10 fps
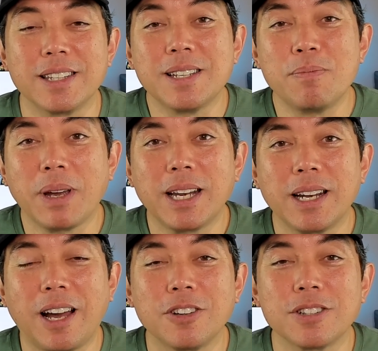It's in
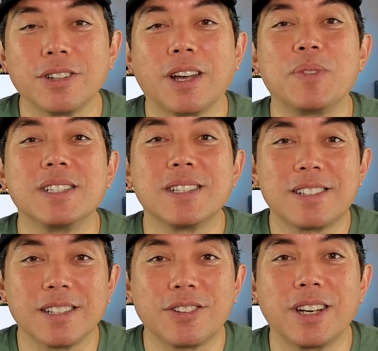beta now, so that means
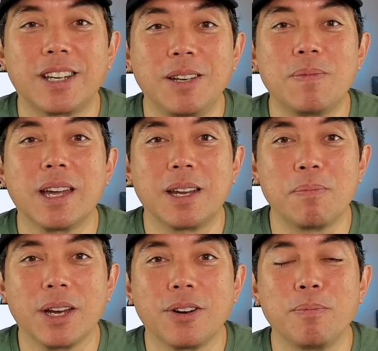it's just going to keep
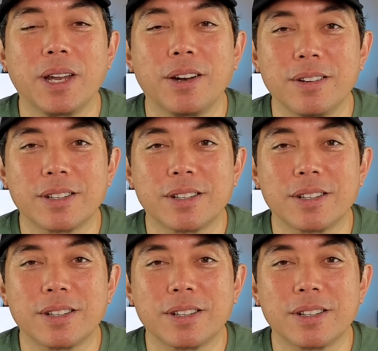getting better and better.